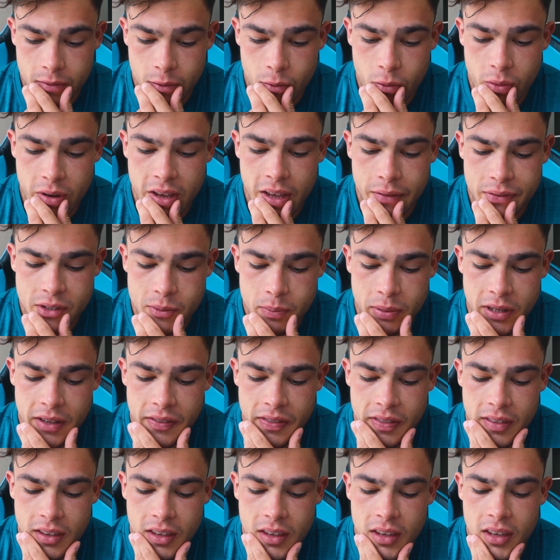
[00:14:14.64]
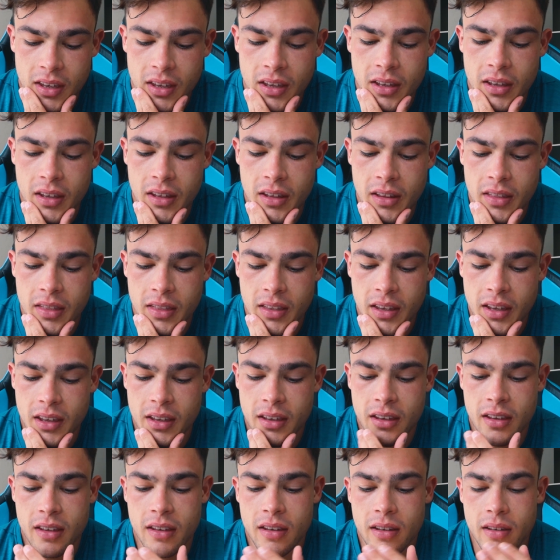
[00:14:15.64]
We have split
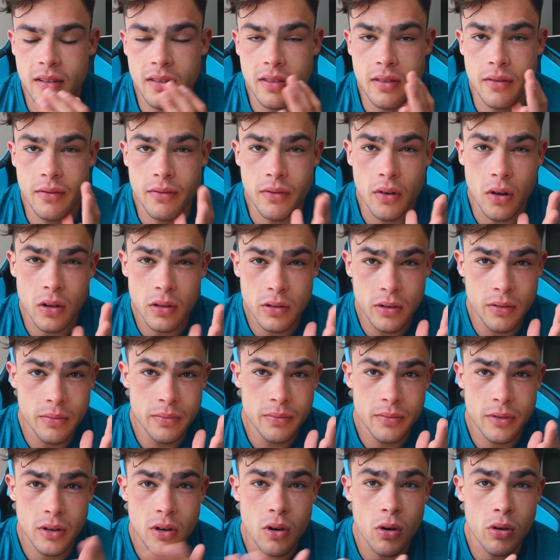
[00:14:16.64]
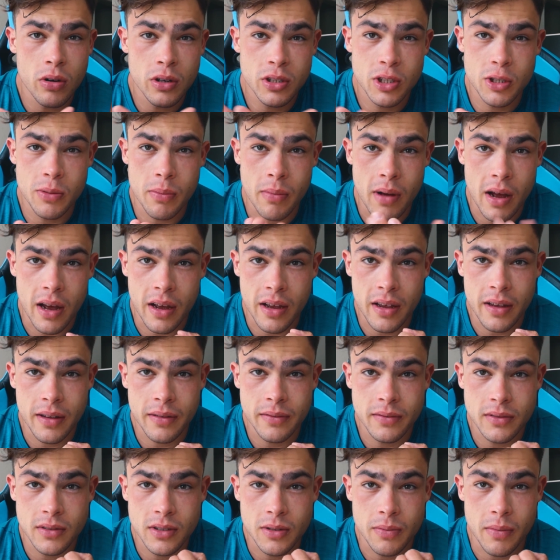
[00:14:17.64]
the volume according to
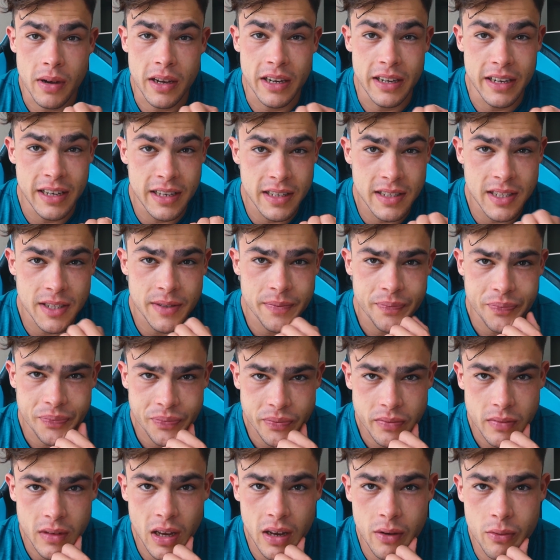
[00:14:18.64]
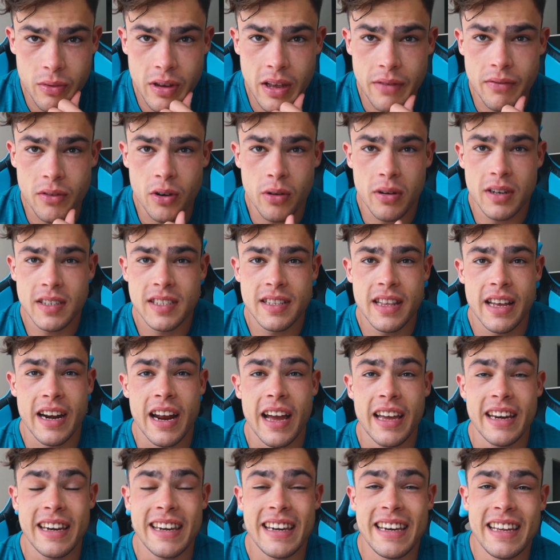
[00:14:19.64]
my needs. We have noticed that
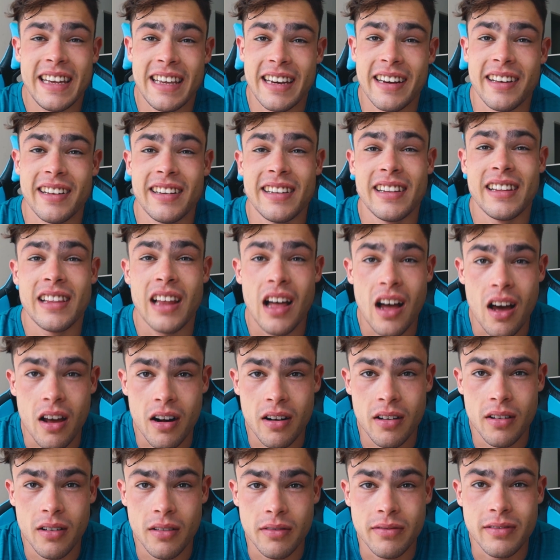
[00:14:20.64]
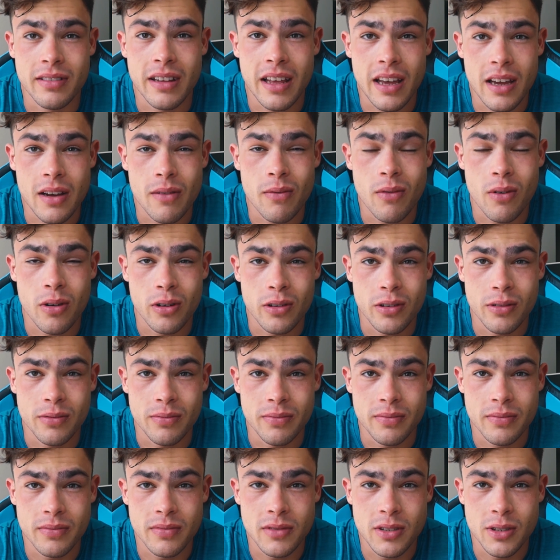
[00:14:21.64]
I need a lot of leg
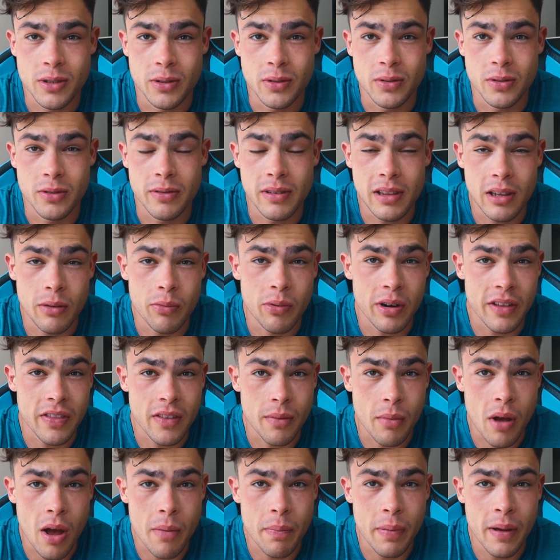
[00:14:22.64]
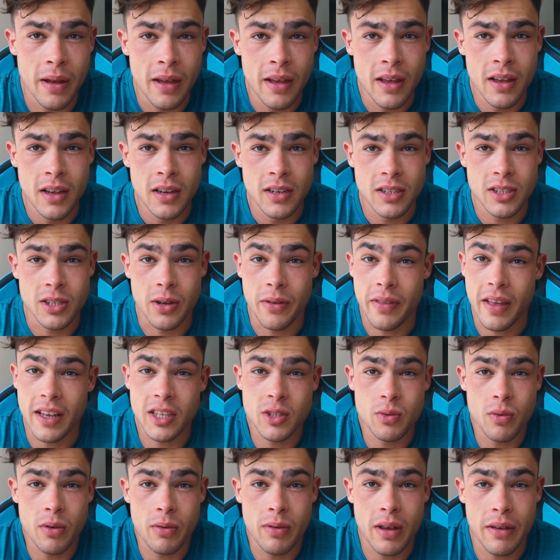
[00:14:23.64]
volume to really bring them up, so
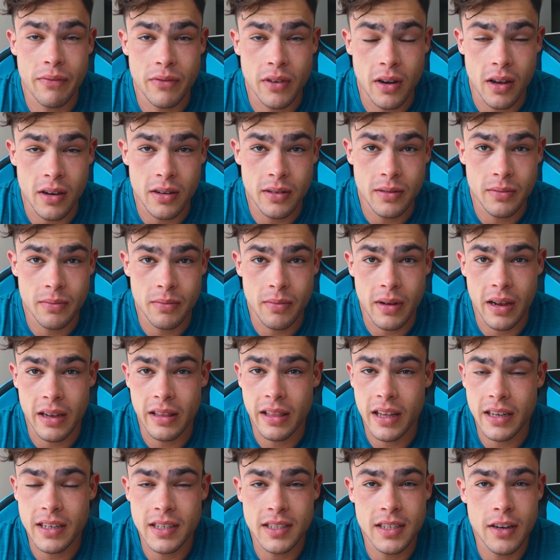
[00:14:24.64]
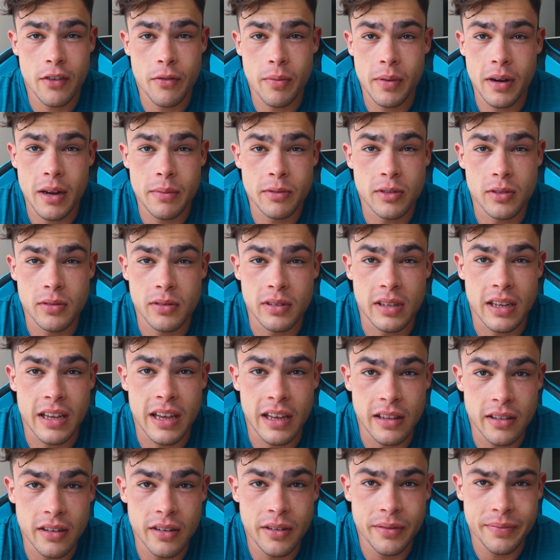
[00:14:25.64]
that's what we have done. My leg days have been absolutely
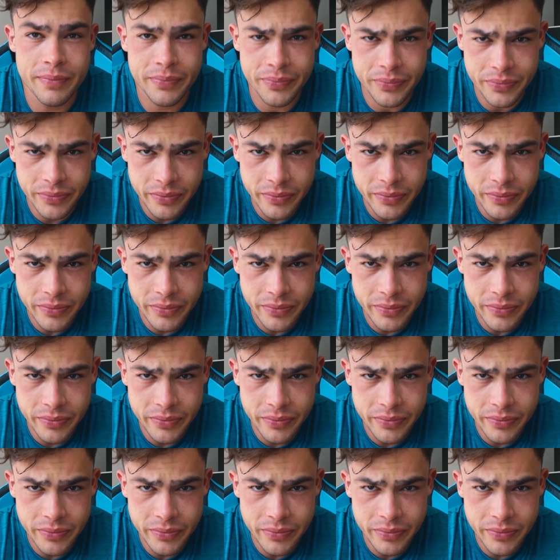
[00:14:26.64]
killer.